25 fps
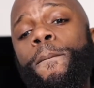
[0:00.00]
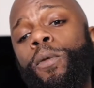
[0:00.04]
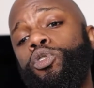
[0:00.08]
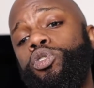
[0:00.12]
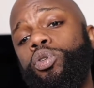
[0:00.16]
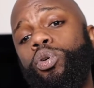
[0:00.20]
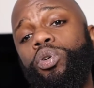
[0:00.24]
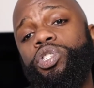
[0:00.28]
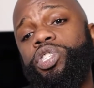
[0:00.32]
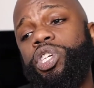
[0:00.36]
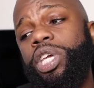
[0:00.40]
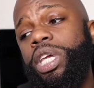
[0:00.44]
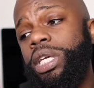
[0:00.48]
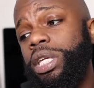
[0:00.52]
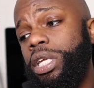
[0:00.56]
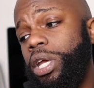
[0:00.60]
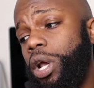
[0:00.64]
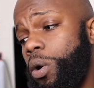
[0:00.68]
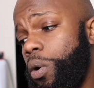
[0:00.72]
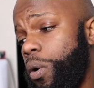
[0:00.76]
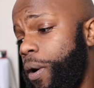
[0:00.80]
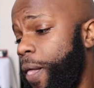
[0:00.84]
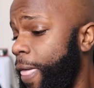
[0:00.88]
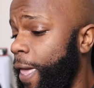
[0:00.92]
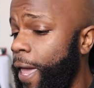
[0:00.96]

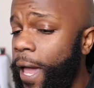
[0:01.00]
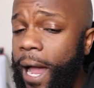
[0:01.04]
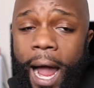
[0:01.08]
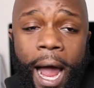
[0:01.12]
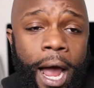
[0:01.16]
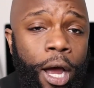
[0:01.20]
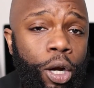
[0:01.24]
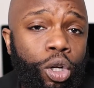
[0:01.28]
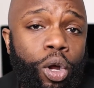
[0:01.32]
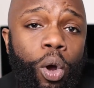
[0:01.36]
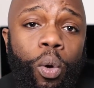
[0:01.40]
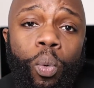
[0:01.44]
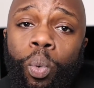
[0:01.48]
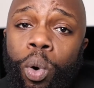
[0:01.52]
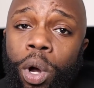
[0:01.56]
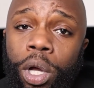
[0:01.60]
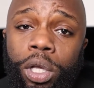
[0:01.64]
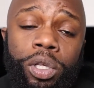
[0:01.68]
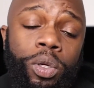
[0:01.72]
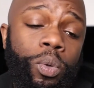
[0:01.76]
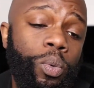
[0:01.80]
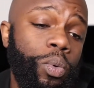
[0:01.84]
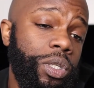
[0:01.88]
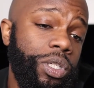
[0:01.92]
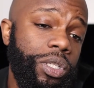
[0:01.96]
Jorginho, I don't know what
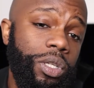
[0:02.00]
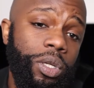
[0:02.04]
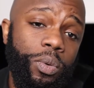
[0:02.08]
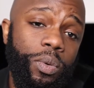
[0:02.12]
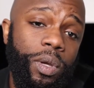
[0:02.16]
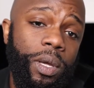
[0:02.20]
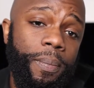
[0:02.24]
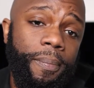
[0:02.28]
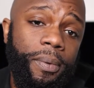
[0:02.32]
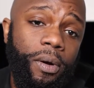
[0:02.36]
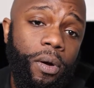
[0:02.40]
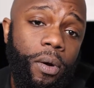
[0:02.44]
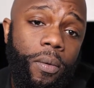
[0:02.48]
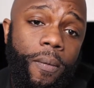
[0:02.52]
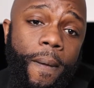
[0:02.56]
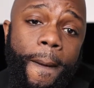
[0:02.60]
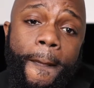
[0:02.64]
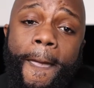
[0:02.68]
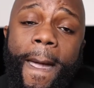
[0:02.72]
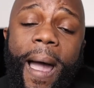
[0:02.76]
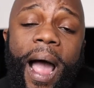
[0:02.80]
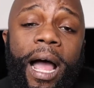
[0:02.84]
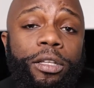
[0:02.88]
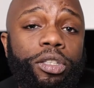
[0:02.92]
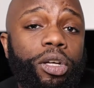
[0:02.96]
you was doing, bro.
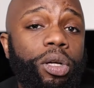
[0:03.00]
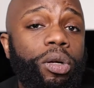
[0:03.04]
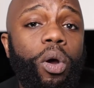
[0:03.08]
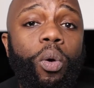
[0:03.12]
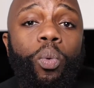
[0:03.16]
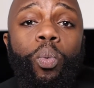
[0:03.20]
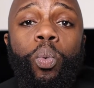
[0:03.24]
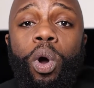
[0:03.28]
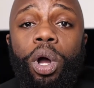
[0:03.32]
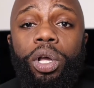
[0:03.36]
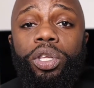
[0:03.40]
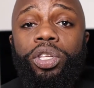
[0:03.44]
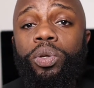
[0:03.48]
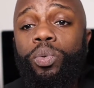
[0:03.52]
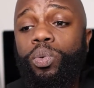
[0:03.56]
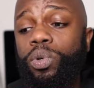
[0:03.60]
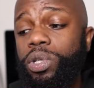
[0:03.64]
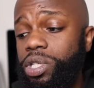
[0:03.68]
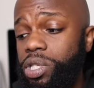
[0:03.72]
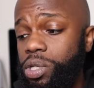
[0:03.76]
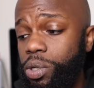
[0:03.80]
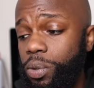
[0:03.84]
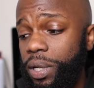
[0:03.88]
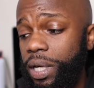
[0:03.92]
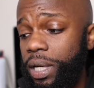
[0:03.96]
I don't know what you
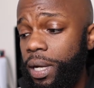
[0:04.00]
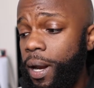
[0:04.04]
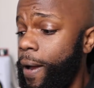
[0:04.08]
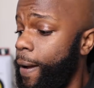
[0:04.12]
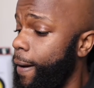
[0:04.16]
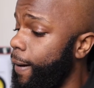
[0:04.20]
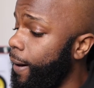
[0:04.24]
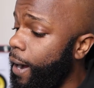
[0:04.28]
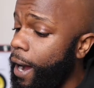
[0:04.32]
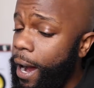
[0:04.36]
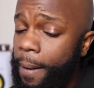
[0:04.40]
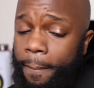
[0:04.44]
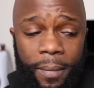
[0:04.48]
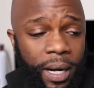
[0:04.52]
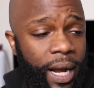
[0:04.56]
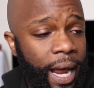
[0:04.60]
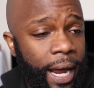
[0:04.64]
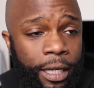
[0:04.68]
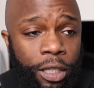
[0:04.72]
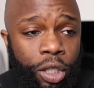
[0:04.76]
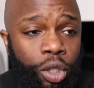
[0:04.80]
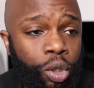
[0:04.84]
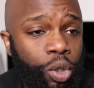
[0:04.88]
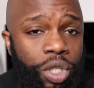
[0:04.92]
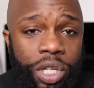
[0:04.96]
was doing. Come
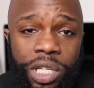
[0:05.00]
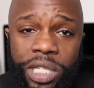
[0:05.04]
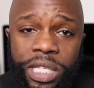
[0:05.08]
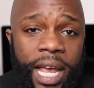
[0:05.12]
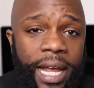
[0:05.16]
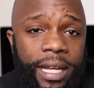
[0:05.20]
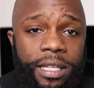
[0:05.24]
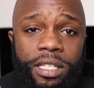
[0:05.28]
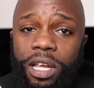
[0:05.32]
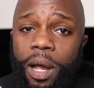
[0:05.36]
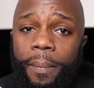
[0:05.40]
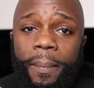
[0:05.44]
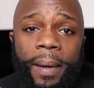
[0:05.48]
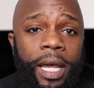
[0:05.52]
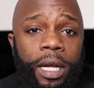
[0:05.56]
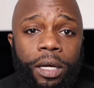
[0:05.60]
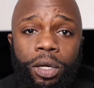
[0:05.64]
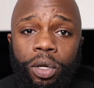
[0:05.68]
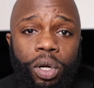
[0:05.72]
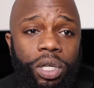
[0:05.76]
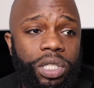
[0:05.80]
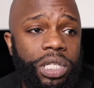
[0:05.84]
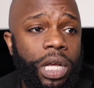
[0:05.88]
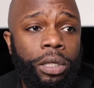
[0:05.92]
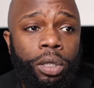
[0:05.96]
like you just had some
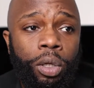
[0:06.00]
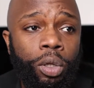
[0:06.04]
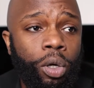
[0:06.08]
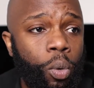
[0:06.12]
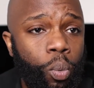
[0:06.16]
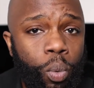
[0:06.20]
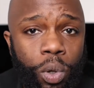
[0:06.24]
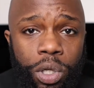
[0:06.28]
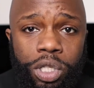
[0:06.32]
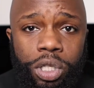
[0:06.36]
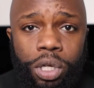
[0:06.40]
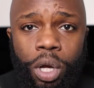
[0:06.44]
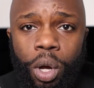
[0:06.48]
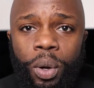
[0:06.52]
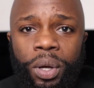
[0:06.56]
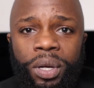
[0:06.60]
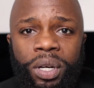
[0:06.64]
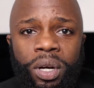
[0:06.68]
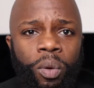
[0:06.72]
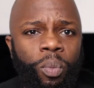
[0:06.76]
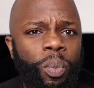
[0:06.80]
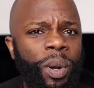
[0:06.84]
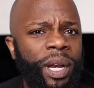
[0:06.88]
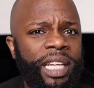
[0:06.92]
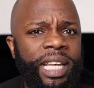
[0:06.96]
head loss. I don't know what's going
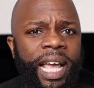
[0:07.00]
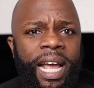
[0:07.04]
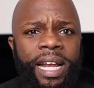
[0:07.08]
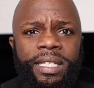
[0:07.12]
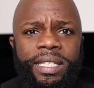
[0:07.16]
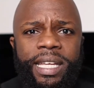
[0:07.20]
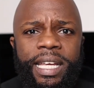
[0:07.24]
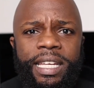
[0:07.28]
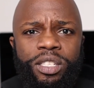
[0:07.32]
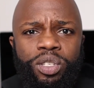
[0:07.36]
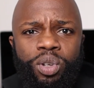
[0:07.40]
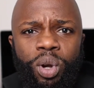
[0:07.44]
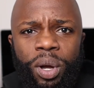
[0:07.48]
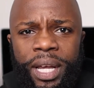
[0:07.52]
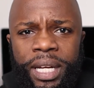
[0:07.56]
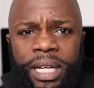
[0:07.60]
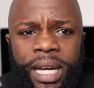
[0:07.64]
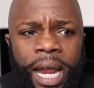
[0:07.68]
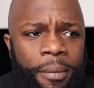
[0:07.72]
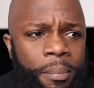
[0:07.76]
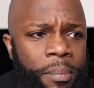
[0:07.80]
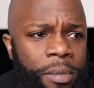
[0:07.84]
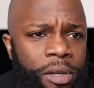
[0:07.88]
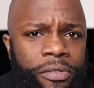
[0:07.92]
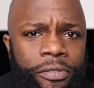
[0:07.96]
on. When Kante's not in
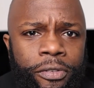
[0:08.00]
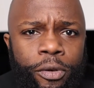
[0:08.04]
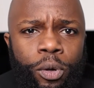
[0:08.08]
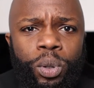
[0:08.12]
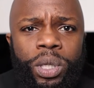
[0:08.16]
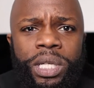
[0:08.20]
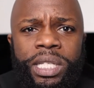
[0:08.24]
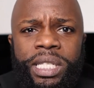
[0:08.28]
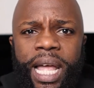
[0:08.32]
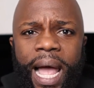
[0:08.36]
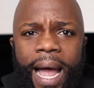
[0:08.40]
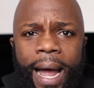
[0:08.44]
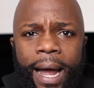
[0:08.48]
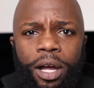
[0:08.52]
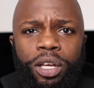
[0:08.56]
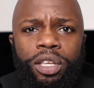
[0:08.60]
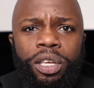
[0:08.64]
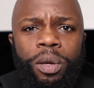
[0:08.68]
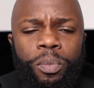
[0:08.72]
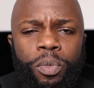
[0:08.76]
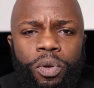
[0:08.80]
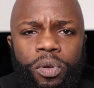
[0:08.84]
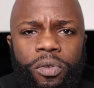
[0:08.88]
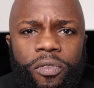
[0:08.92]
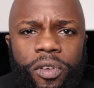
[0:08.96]
that midfield, is that how
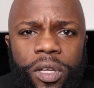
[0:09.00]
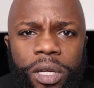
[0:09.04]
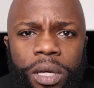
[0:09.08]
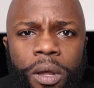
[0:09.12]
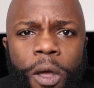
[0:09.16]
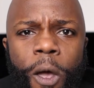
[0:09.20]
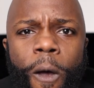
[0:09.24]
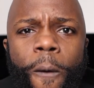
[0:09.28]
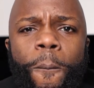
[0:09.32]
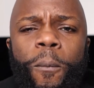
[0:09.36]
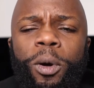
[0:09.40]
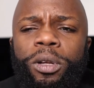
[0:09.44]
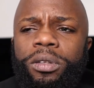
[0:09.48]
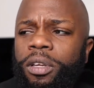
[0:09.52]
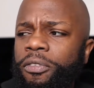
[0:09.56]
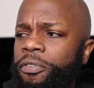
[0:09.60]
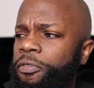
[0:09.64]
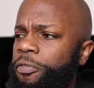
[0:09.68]
you're moving? What the